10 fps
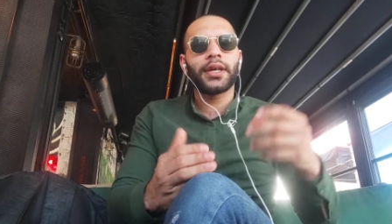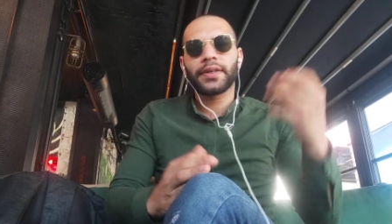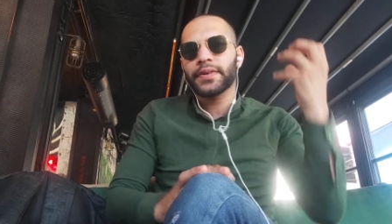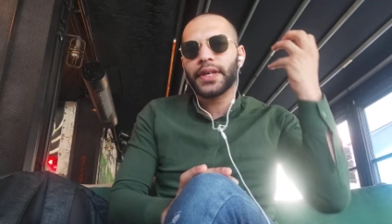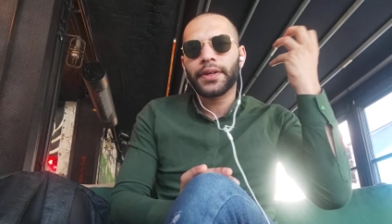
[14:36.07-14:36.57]

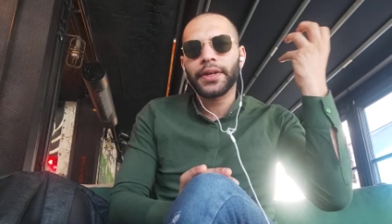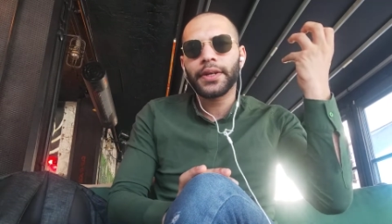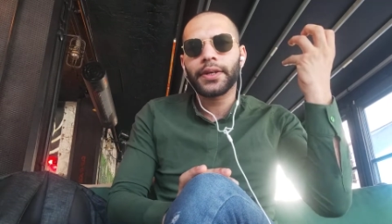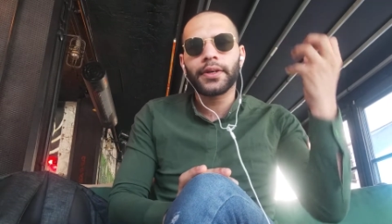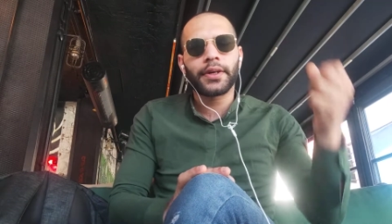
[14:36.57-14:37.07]
It can
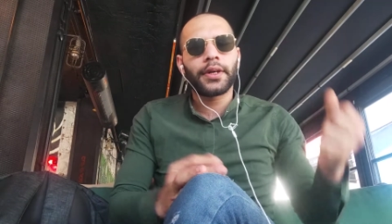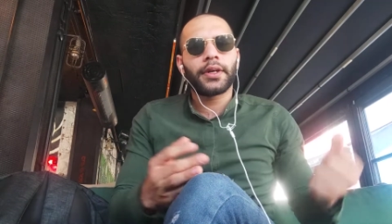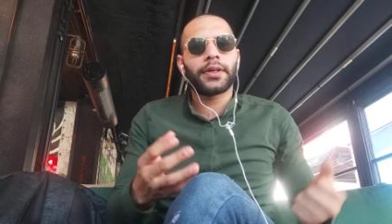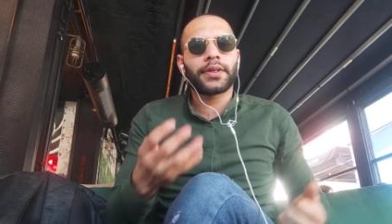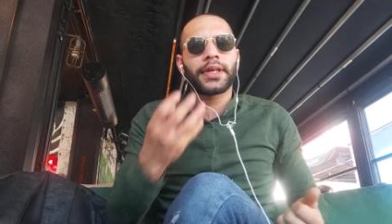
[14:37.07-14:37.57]
hear,
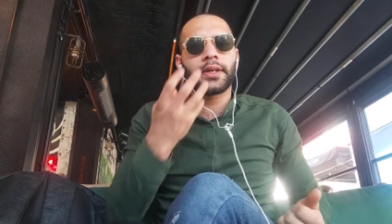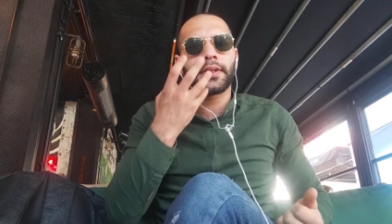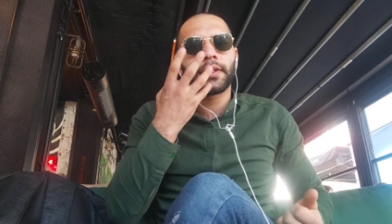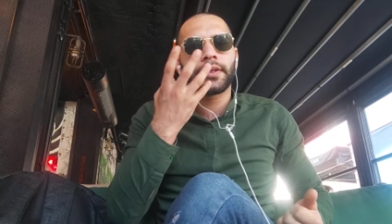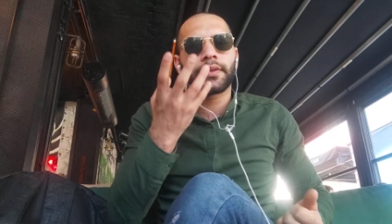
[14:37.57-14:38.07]
it
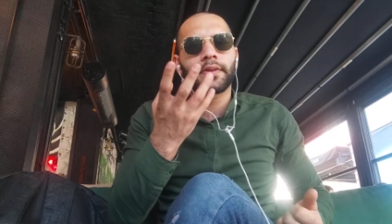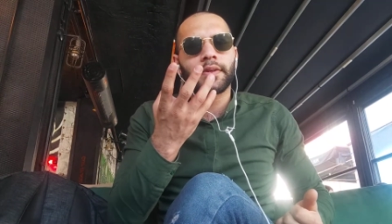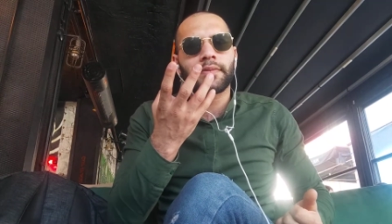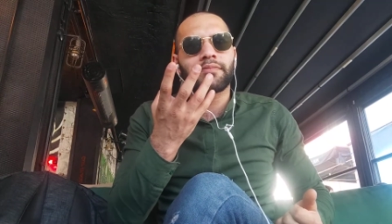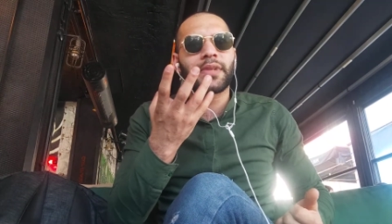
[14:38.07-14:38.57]
can
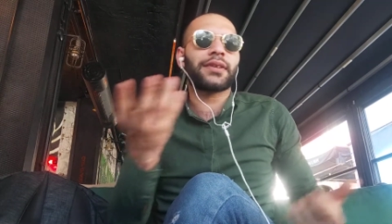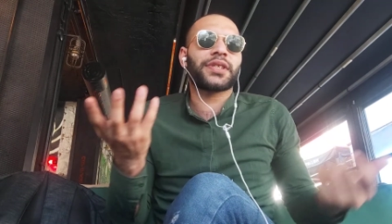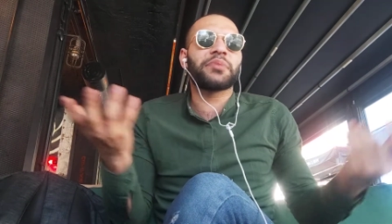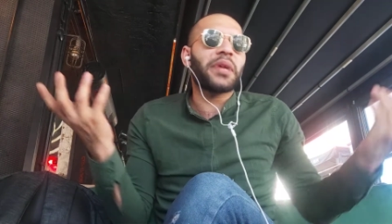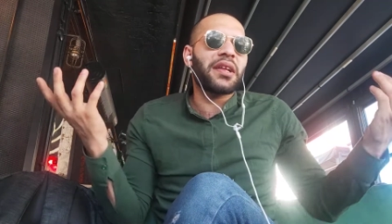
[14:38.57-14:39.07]

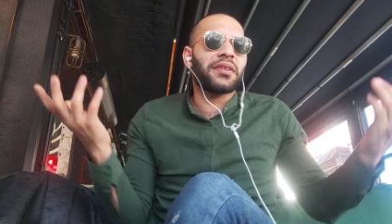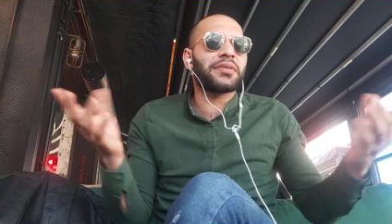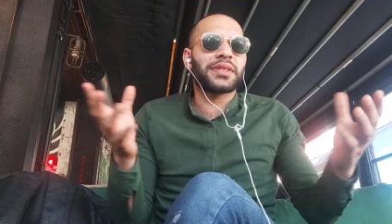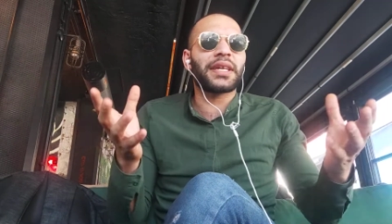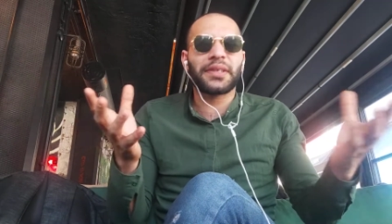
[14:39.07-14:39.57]
text, smell.
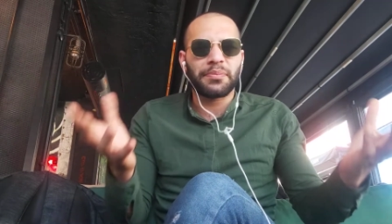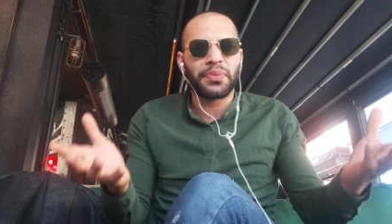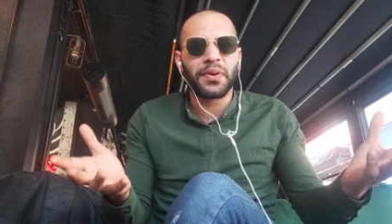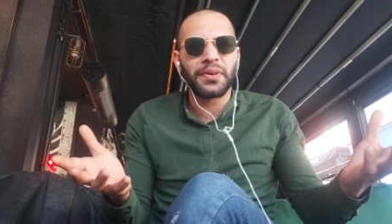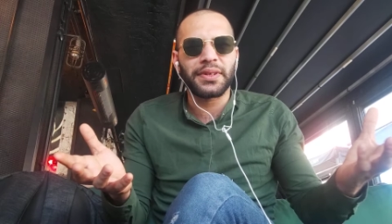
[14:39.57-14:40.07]
It's not
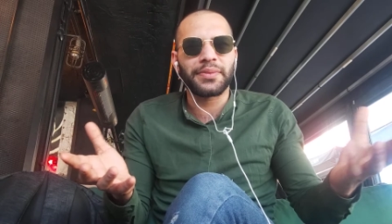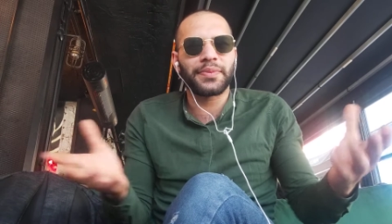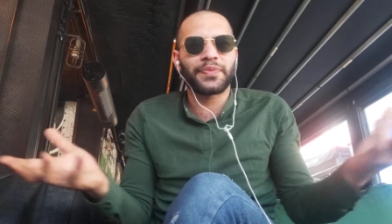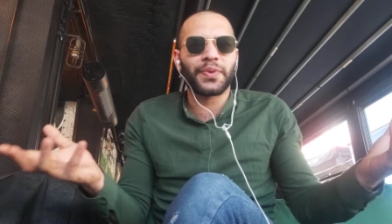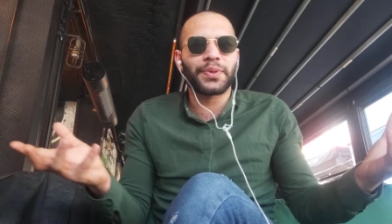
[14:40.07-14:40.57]

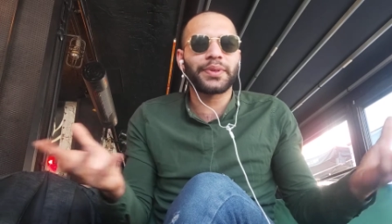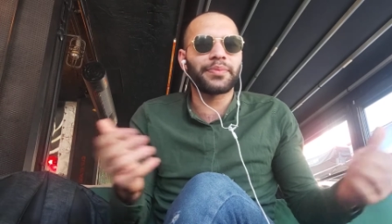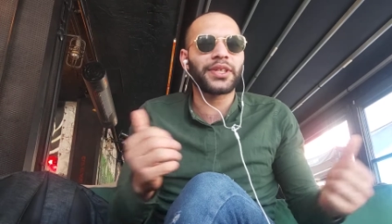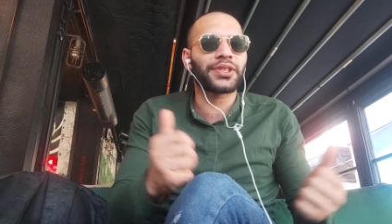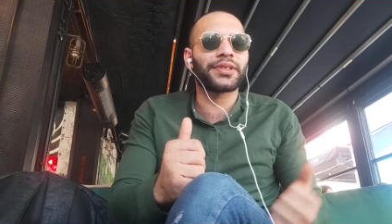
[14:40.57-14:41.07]
important for the
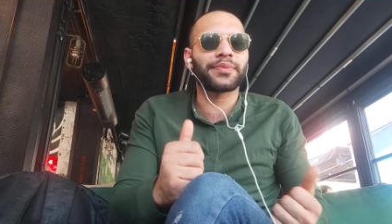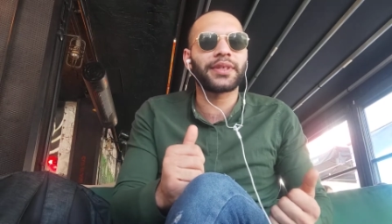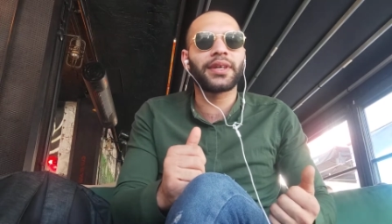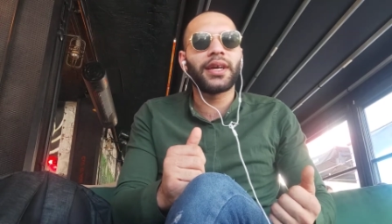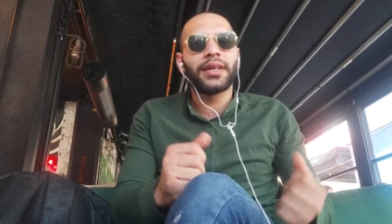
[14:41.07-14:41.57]
machines,
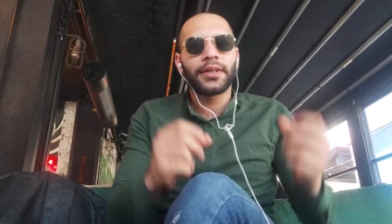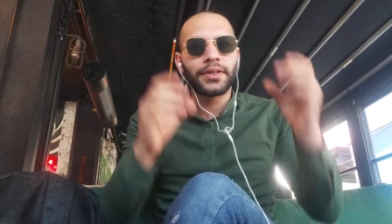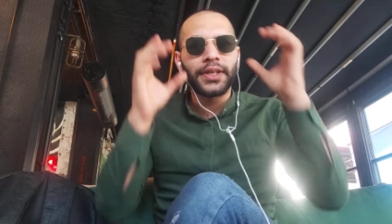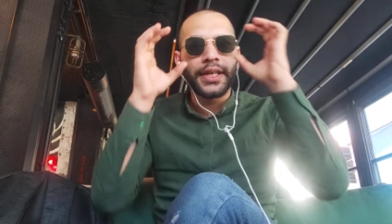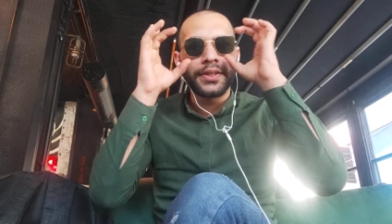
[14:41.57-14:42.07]
but
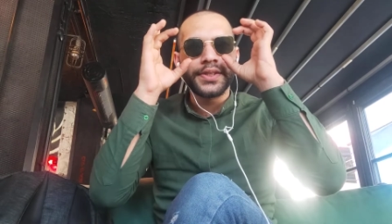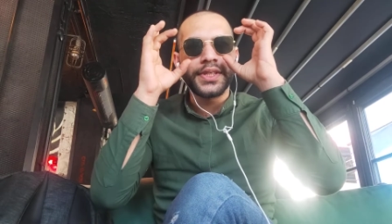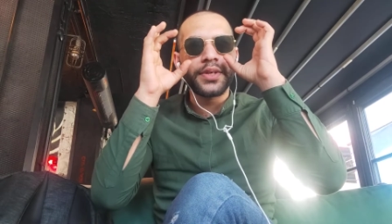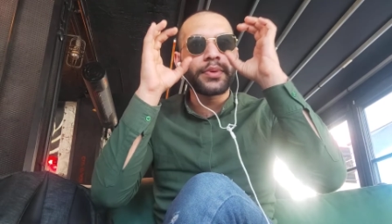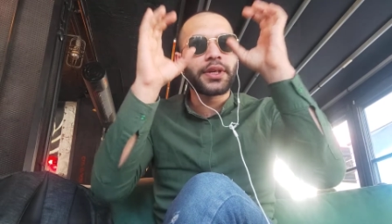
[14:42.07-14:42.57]
it can
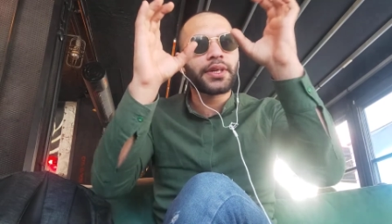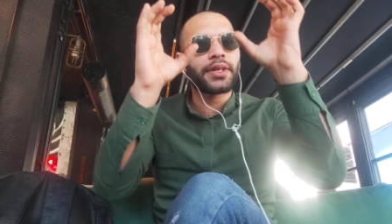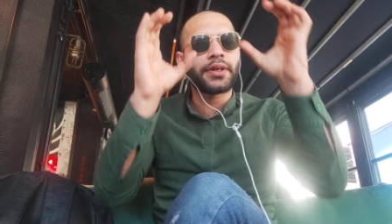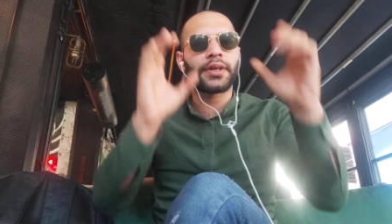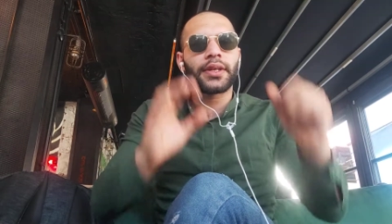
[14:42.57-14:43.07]
see very
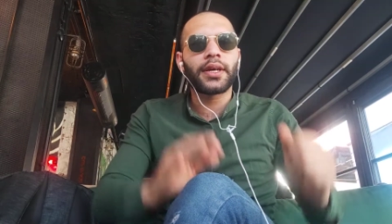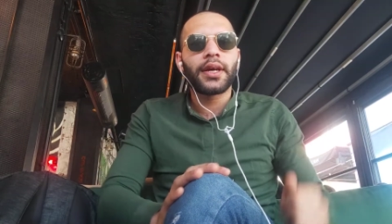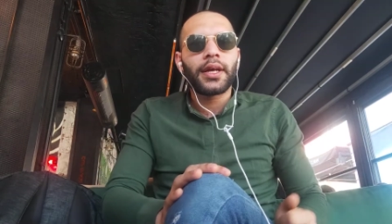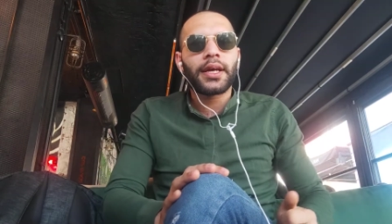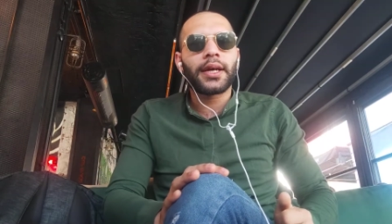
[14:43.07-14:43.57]
good,
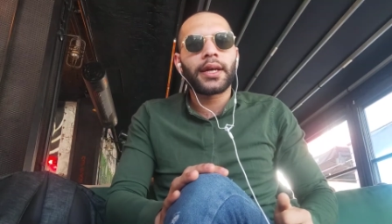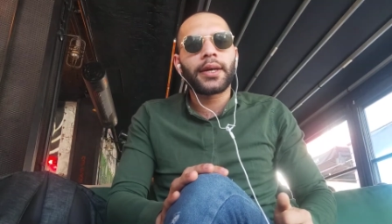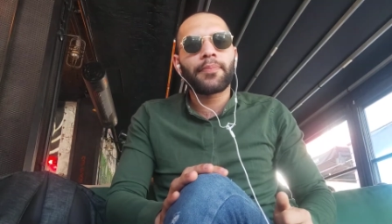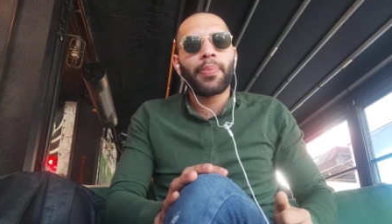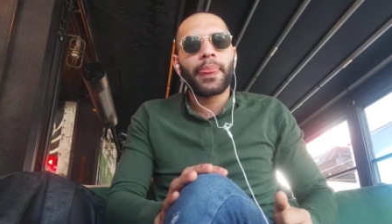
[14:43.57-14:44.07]
and